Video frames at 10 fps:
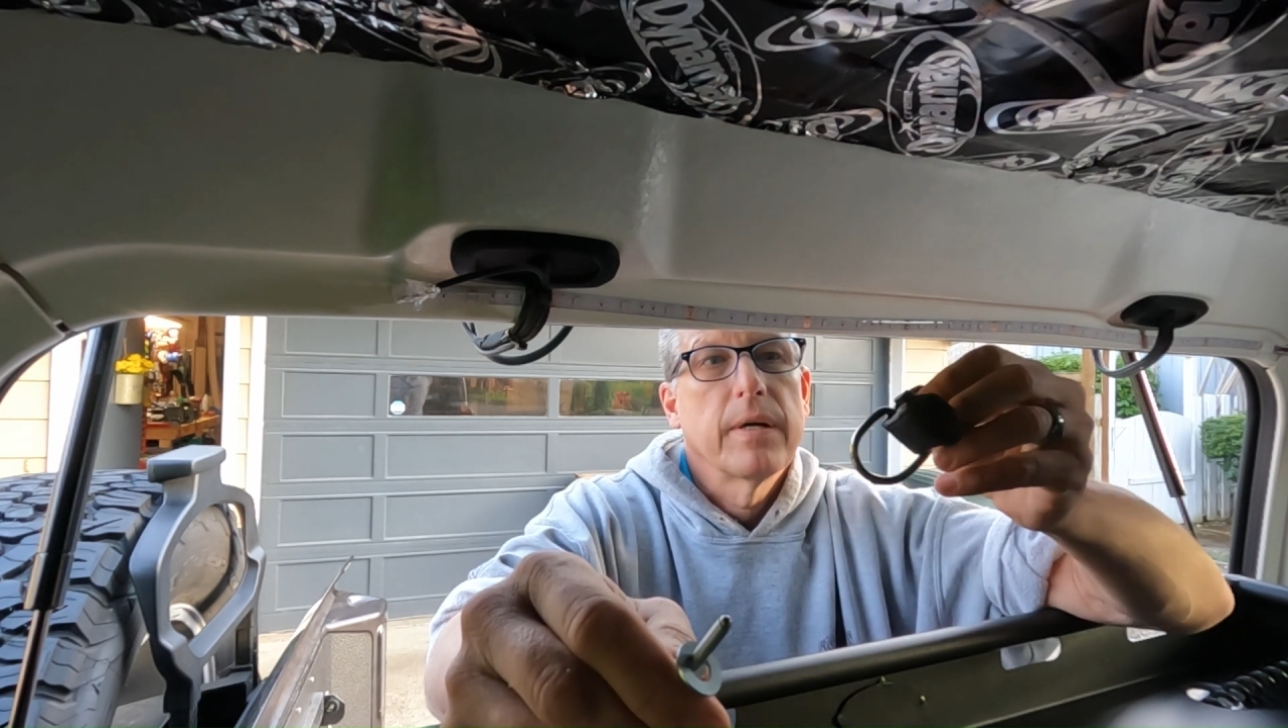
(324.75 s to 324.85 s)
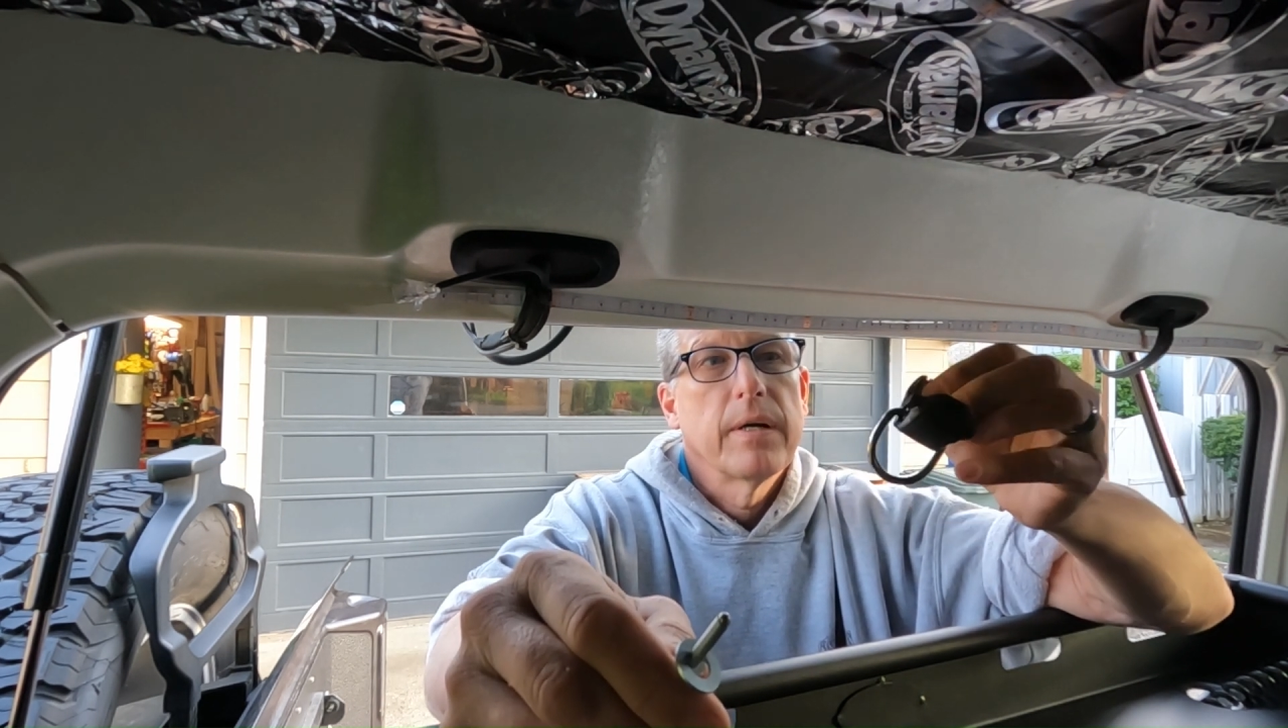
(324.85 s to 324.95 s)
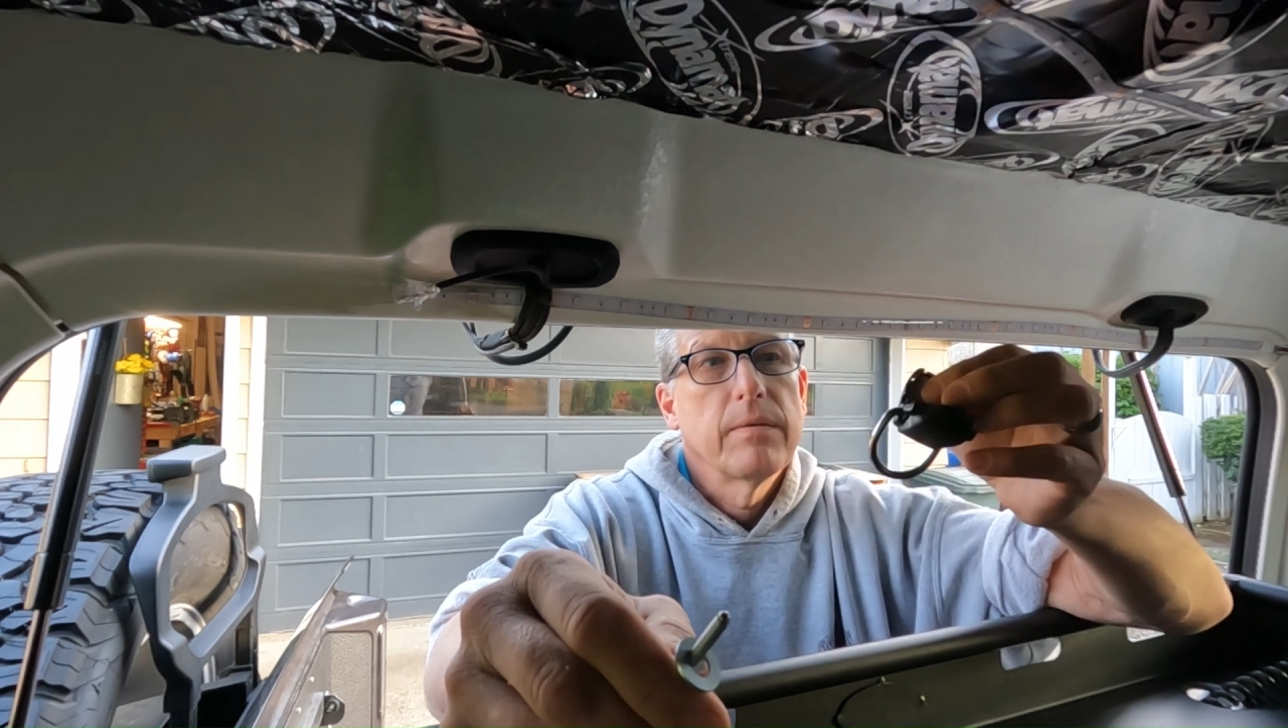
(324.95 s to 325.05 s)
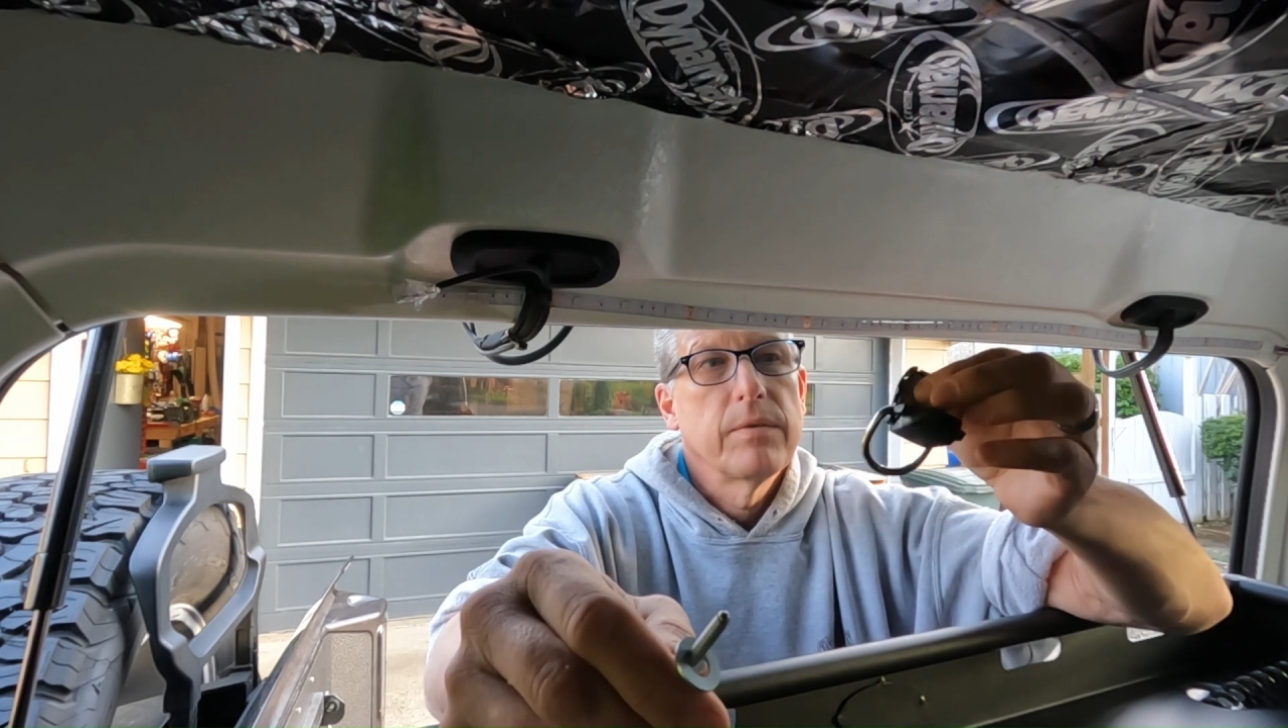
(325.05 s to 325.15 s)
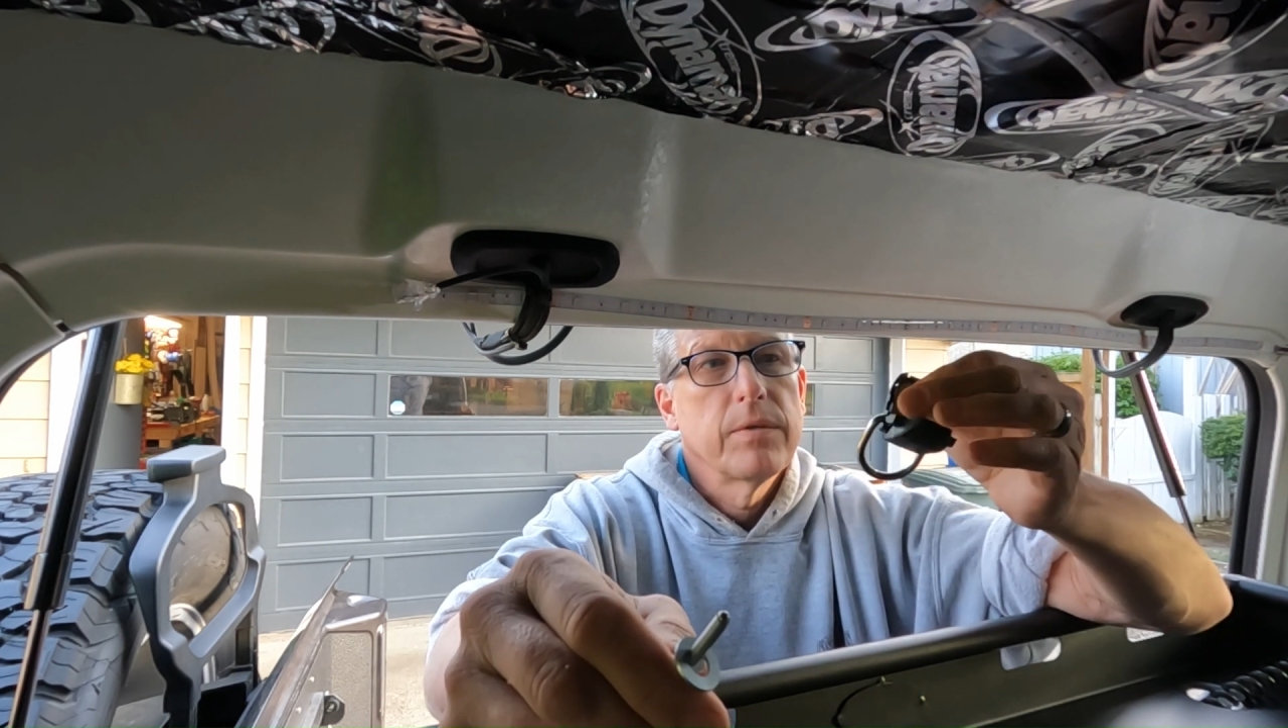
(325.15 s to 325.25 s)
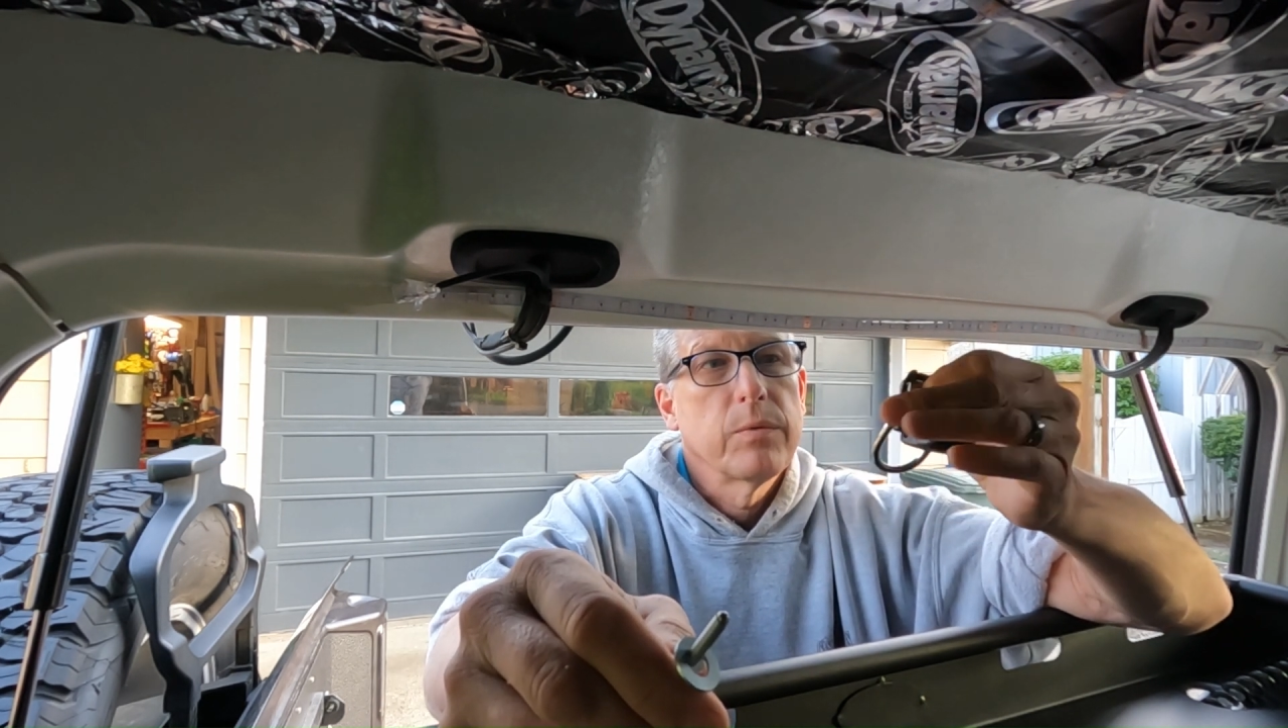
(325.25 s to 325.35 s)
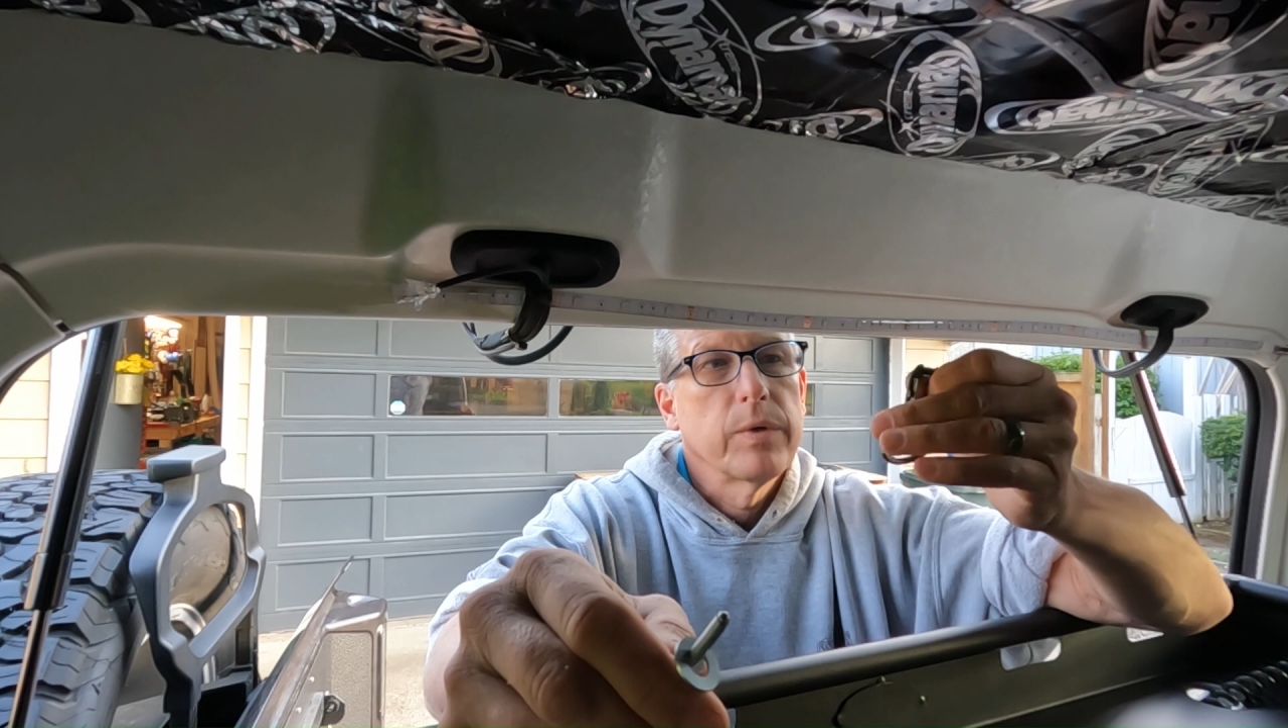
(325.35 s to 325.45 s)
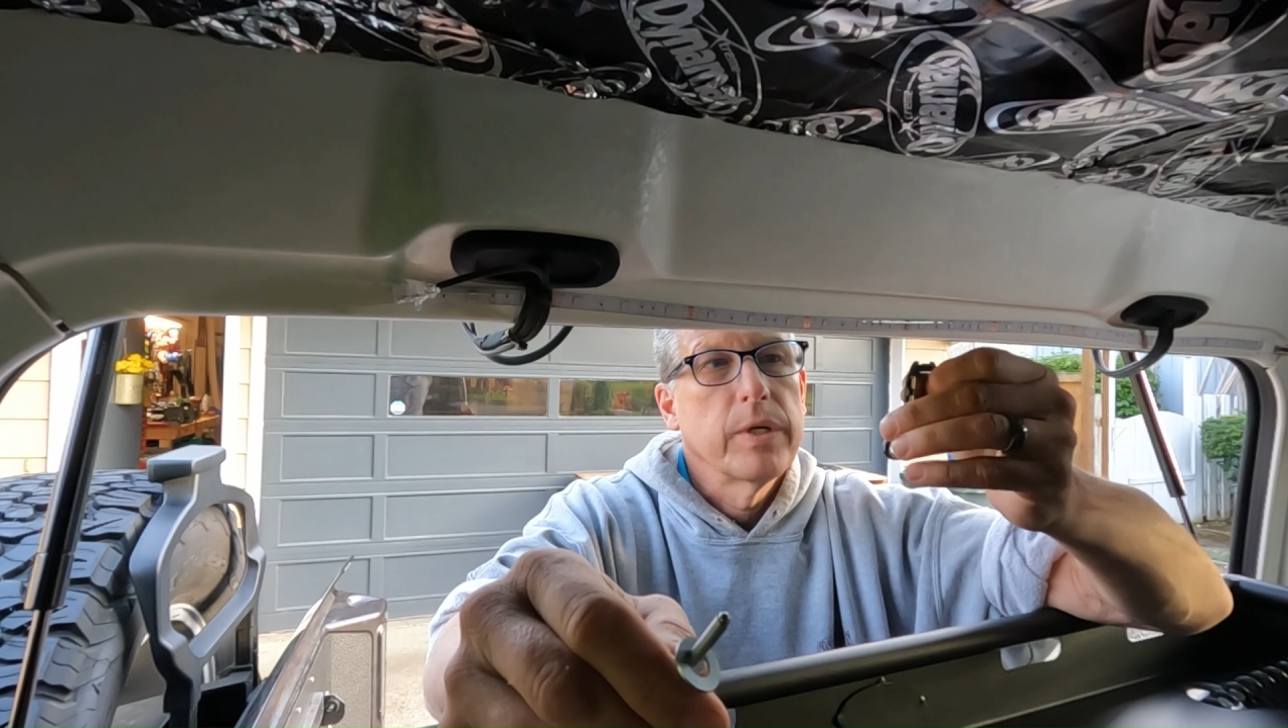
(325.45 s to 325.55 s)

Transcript: I would just